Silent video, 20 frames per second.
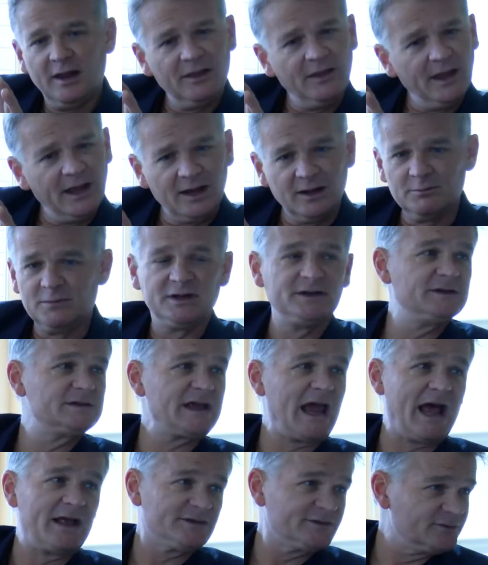They can be
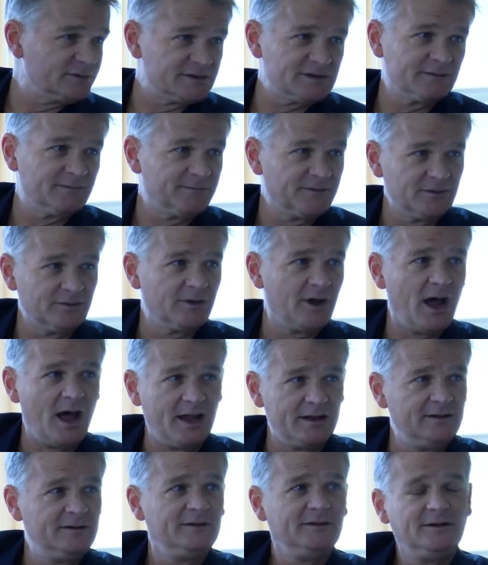disastrous if they're
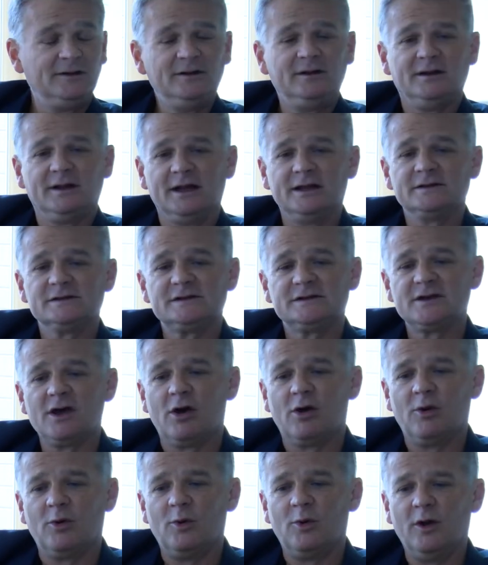not. And
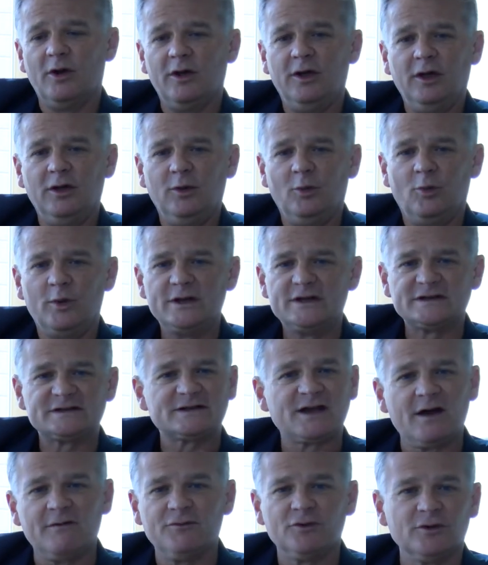so we
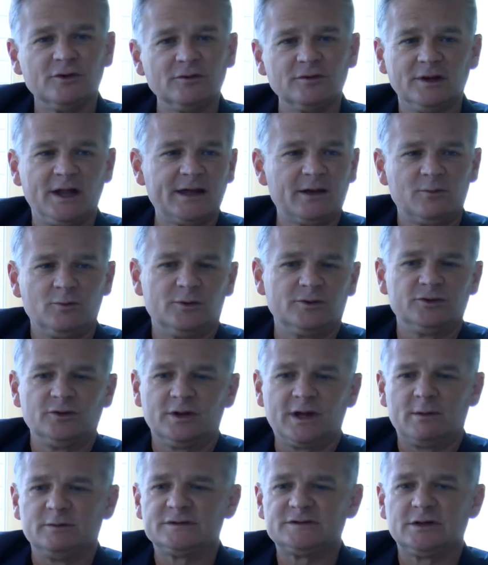discover, like we're
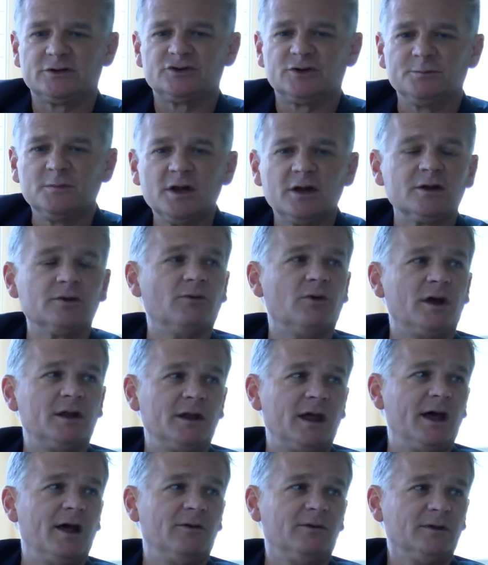doing it with social media
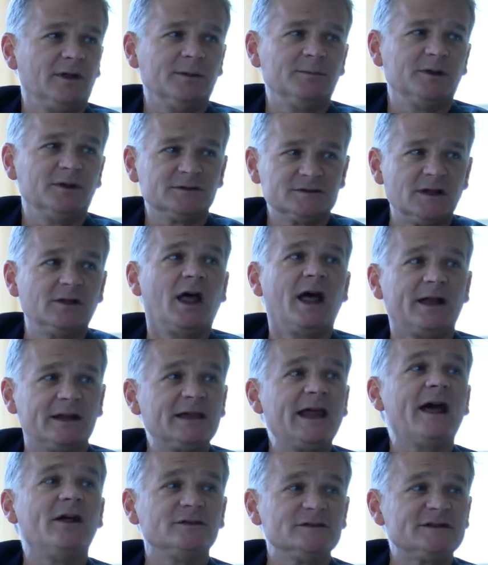right now. I mean, there's a lot
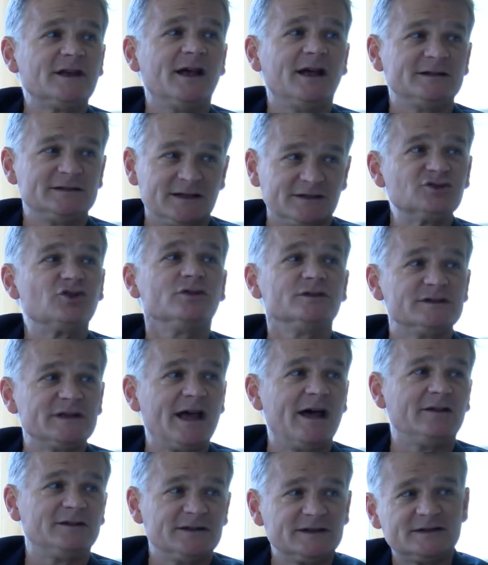of downsides, it turns
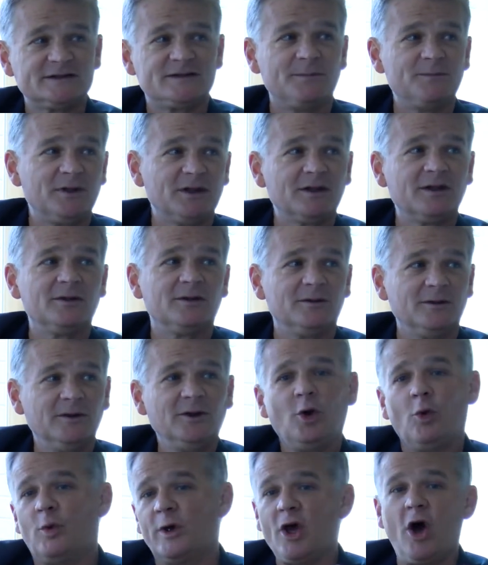out, to something that
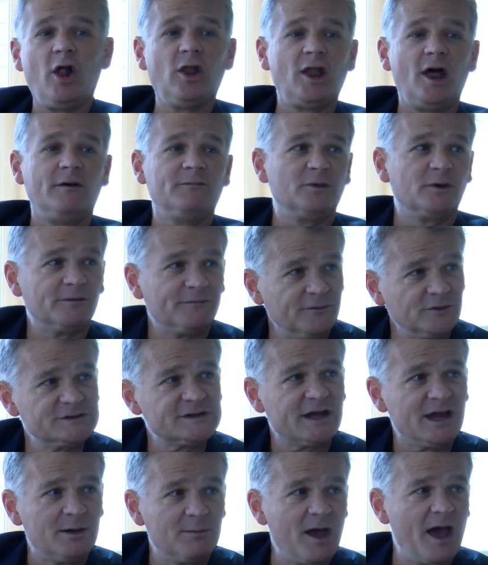we all loved when it
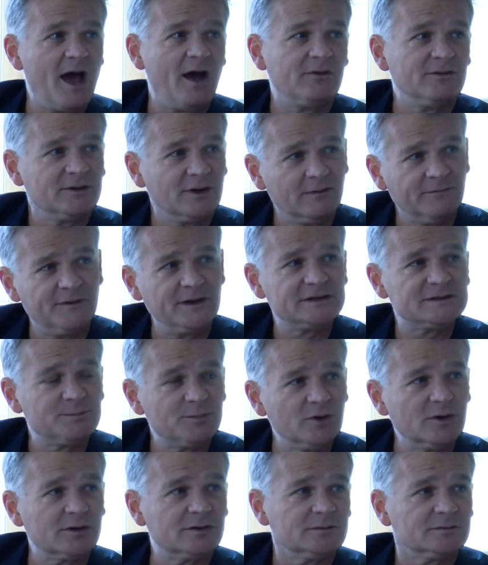first came out, you know,
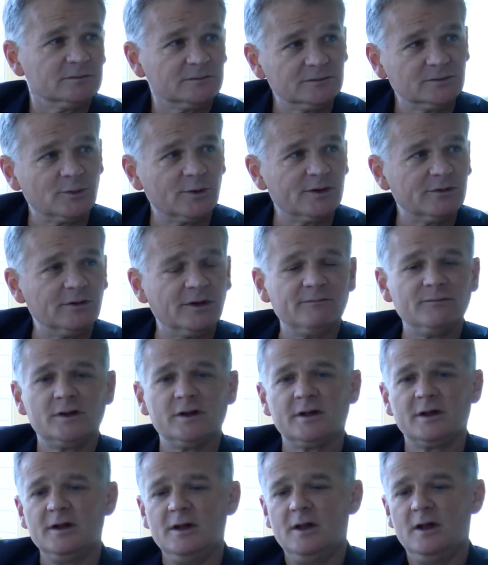Facebook, Twitter,
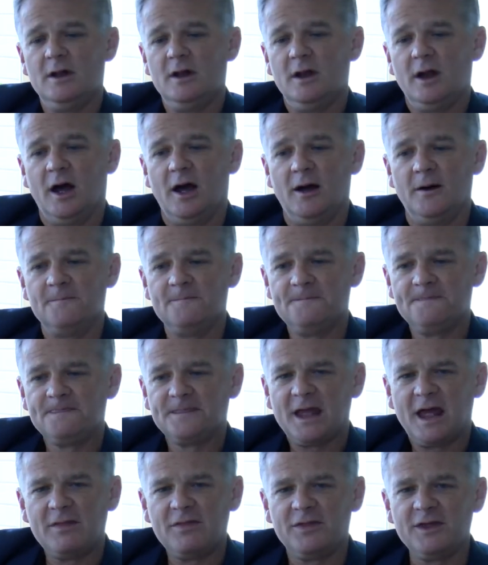everything. Um,
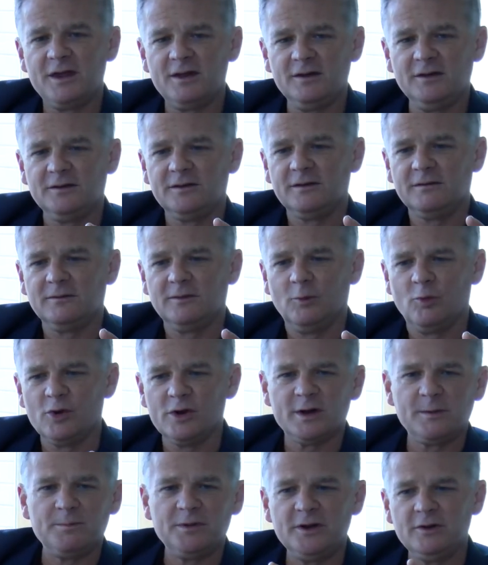then
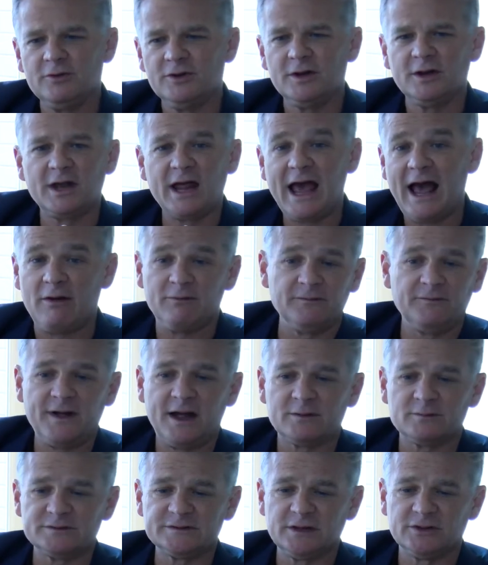we're in a period now, in
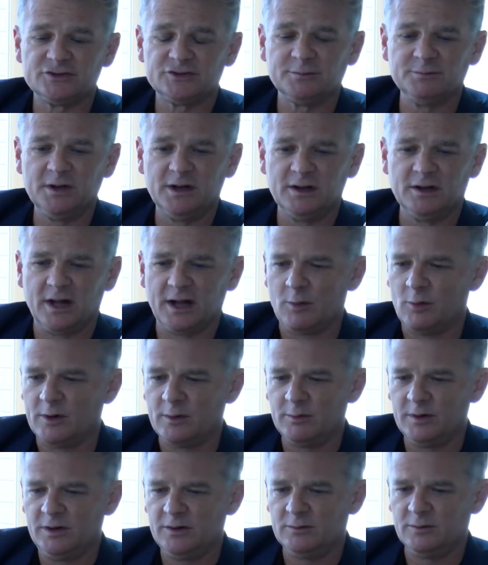fact, with social media, like what
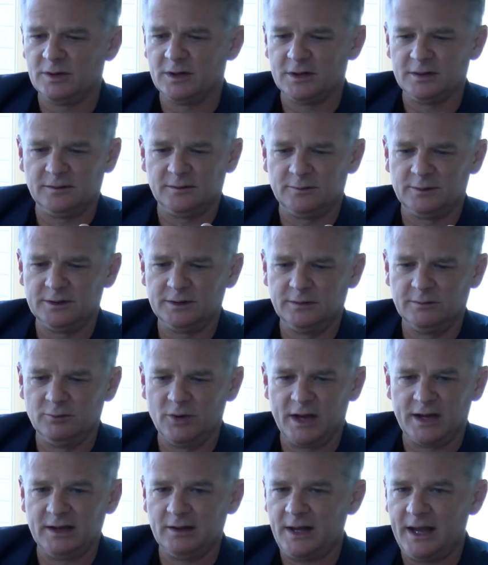do we do with it? Do we
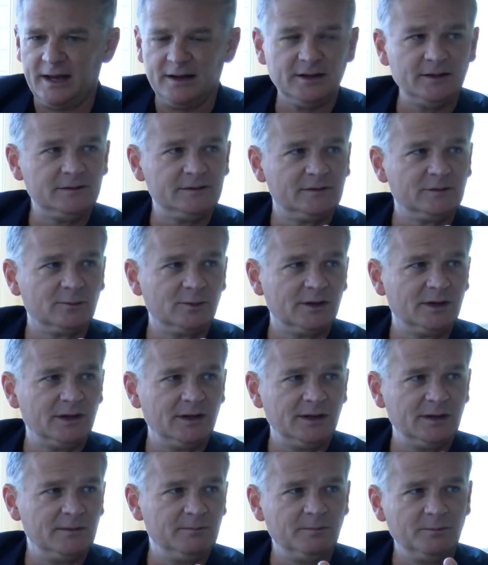regulate it? Do we,
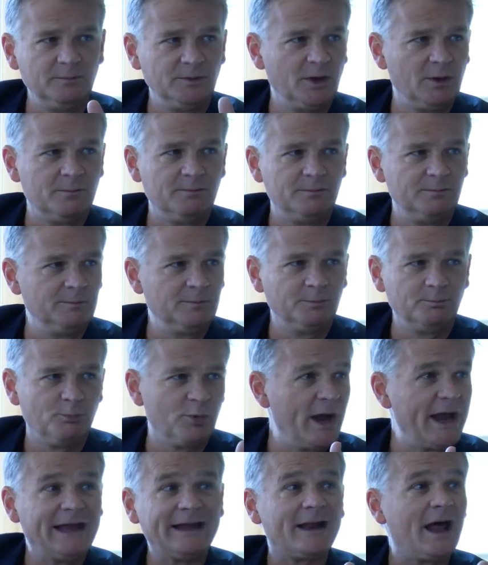you know,
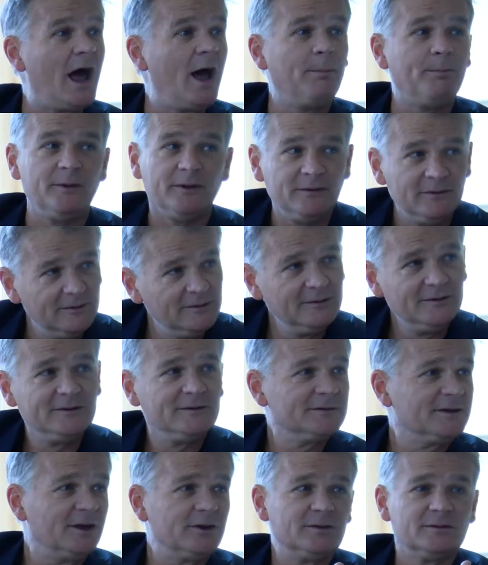break it up?
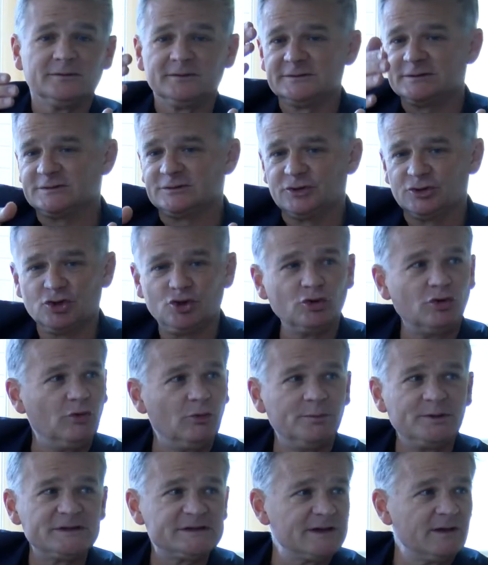You know, should
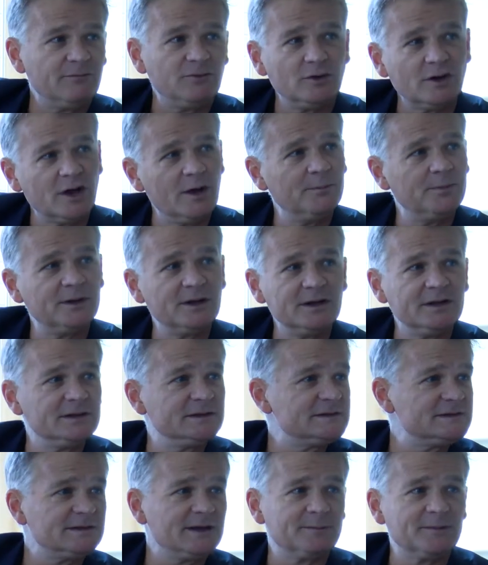Google be several
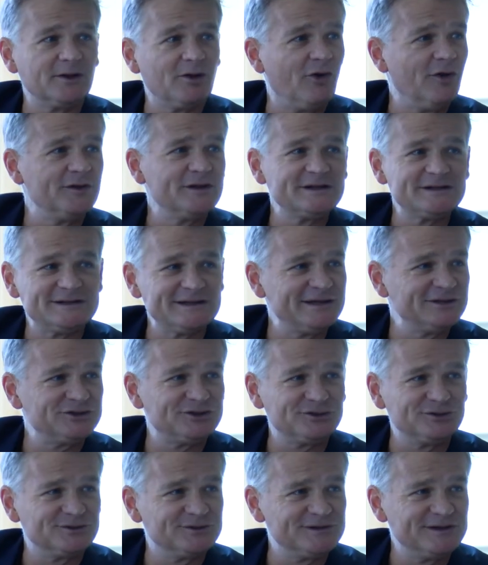companies? I mean, all these
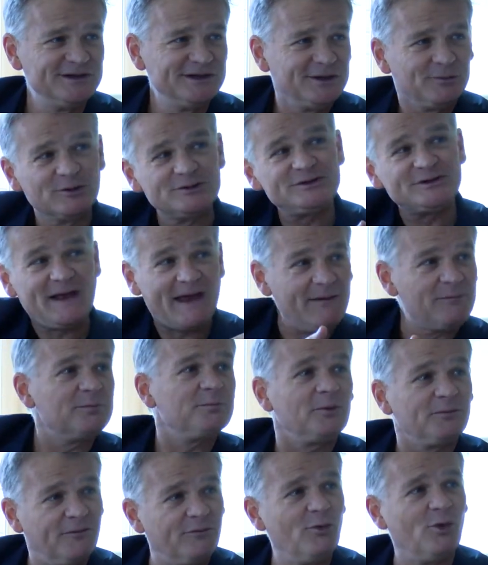issues, which has
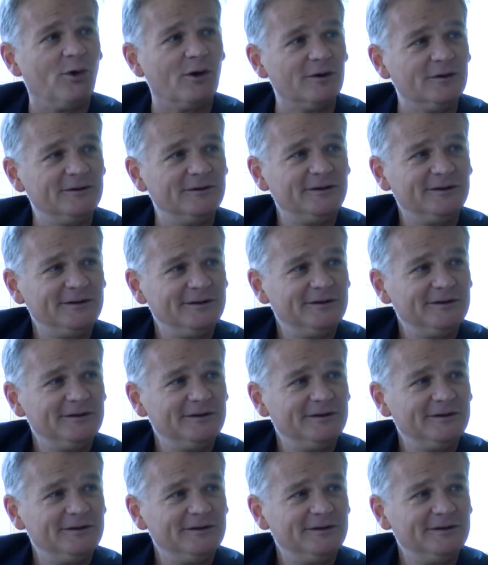happened before.